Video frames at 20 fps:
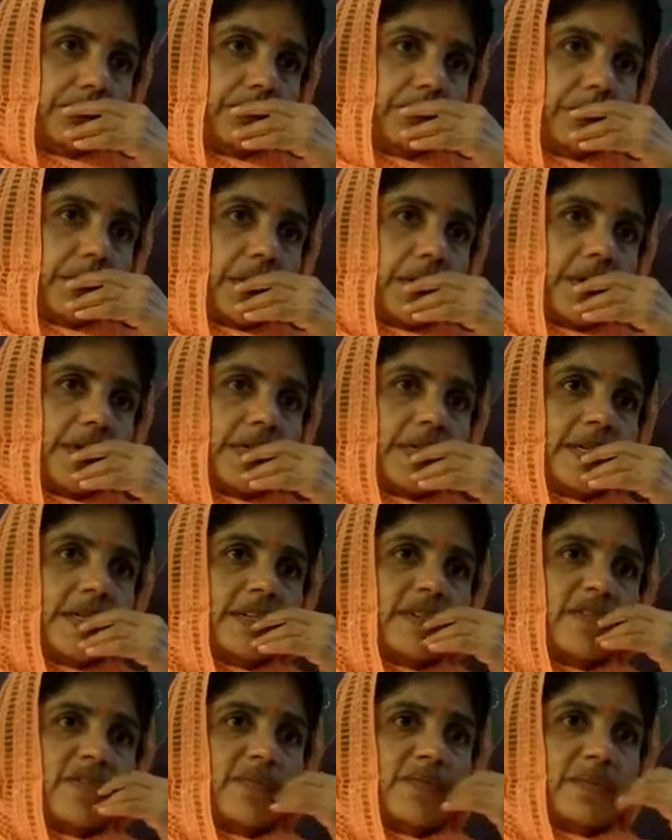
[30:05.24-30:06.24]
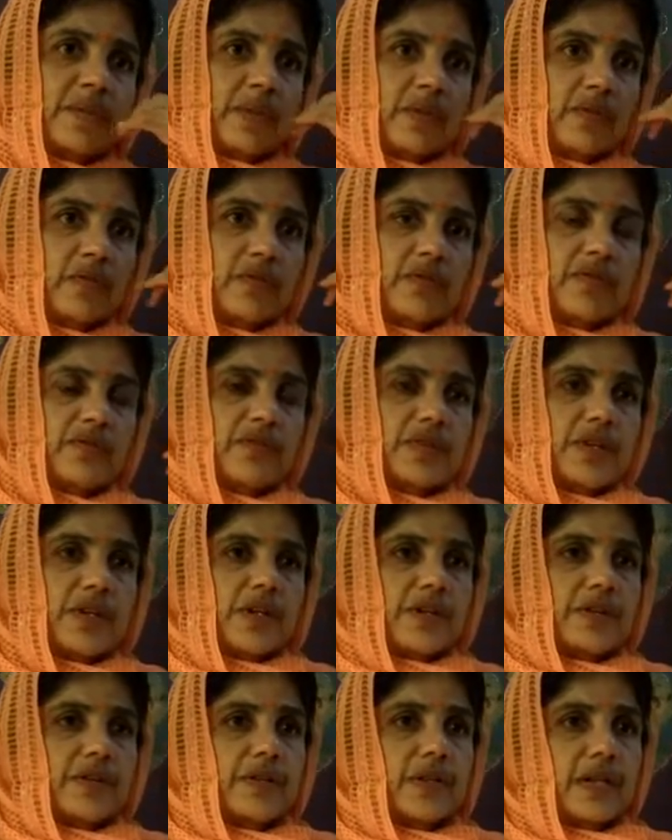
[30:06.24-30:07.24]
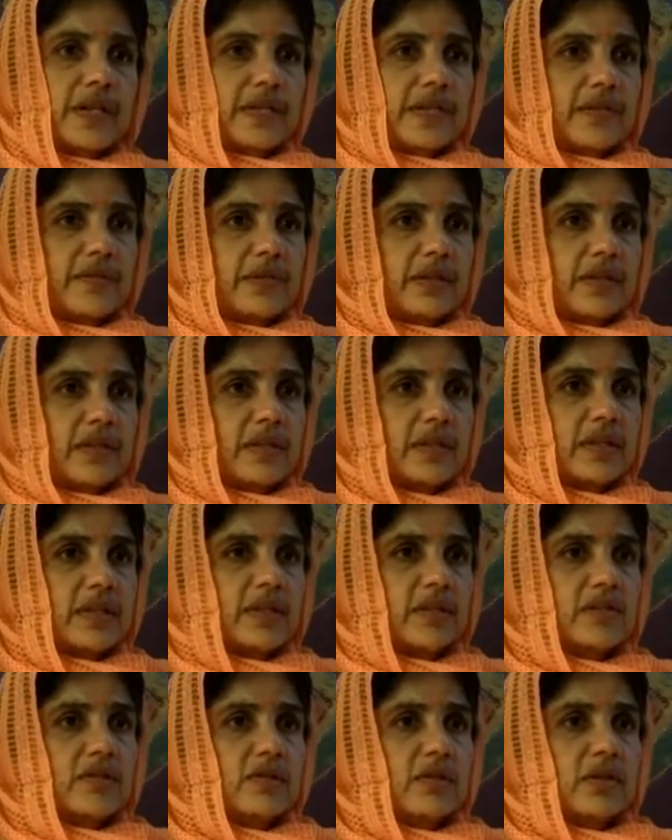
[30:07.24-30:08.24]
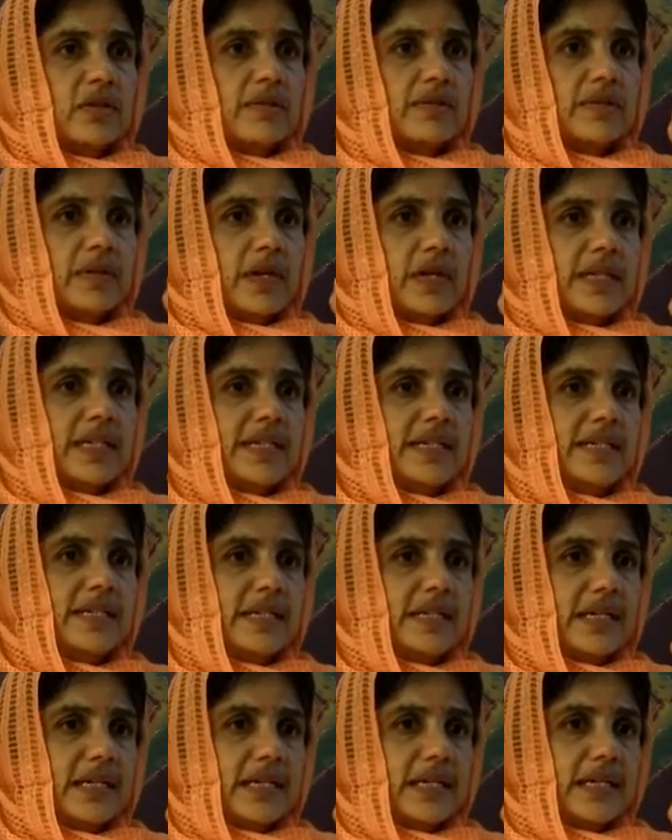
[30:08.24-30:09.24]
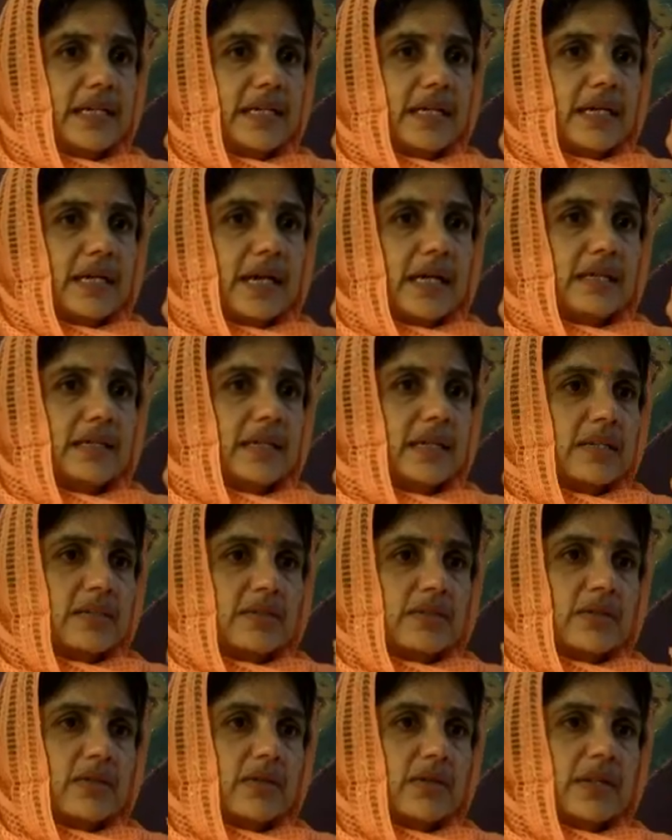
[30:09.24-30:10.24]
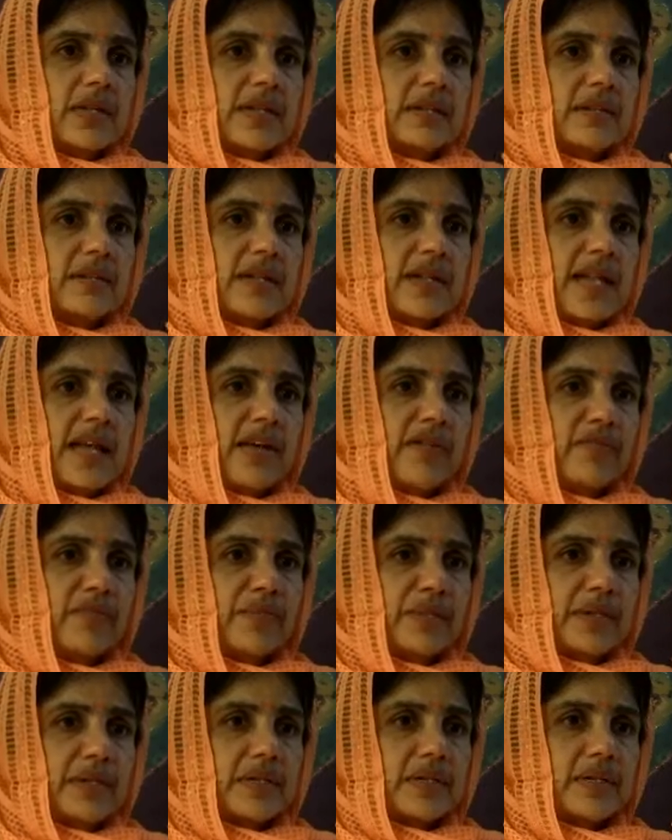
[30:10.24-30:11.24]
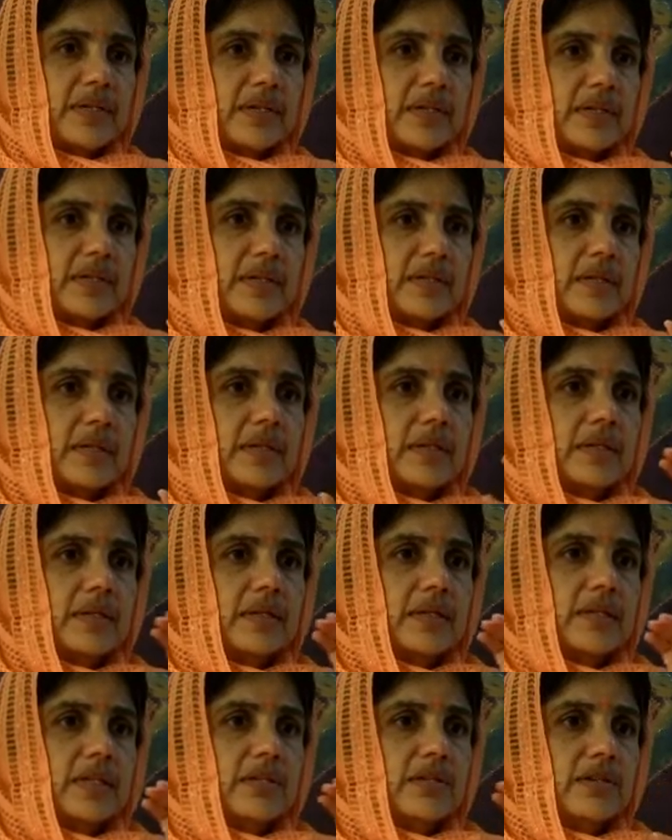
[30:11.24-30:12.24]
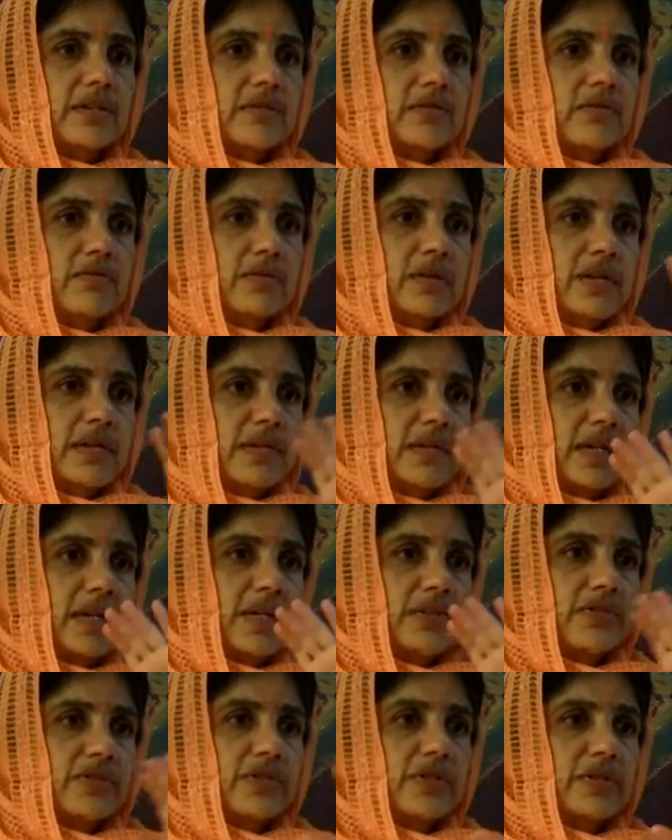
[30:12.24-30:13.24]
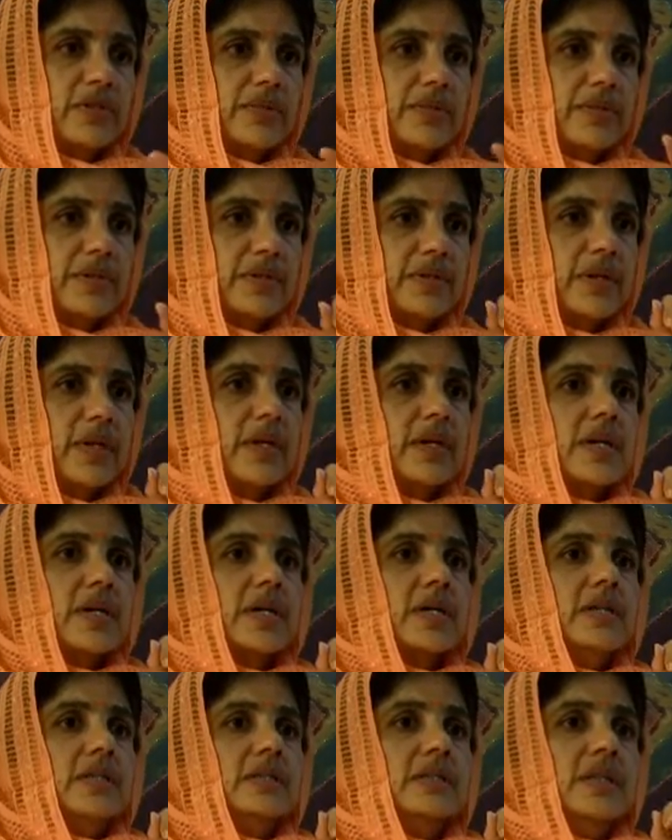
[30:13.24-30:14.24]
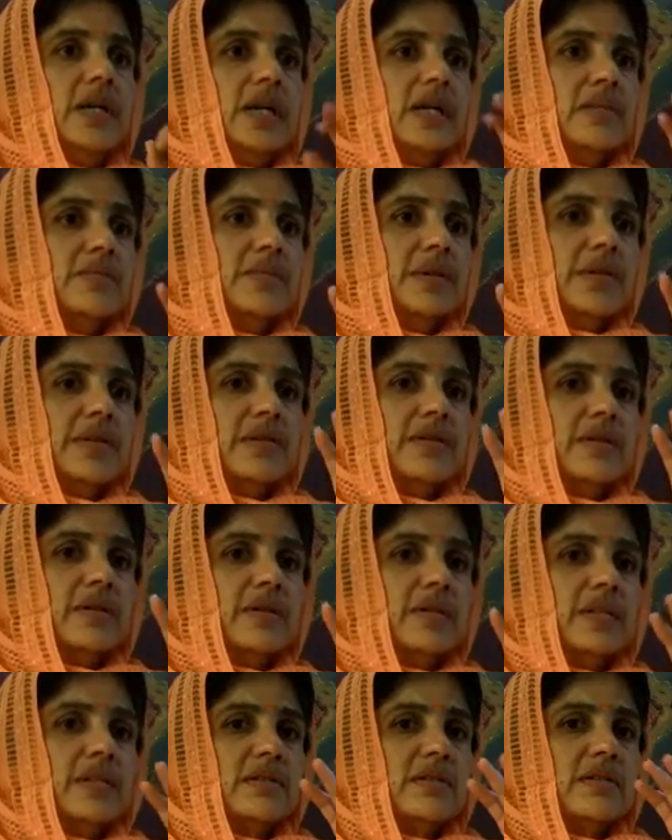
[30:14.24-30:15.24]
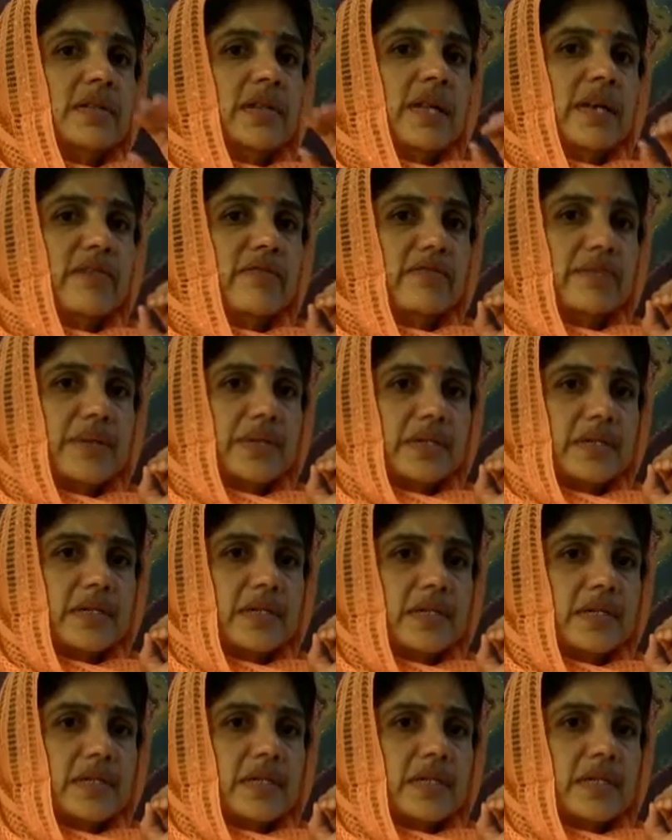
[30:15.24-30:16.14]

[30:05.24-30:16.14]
point of proof that everything is so voluntary and there is no enslavement. So the teacher student relationship is not based on enslavement,